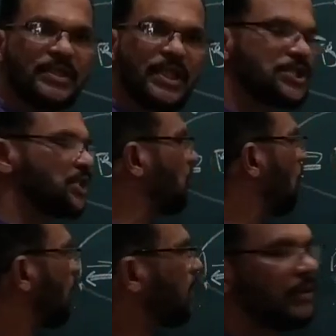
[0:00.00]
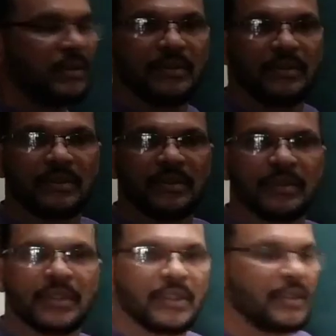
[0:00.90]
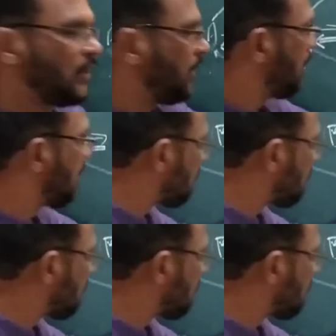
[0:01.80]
there is an order. In in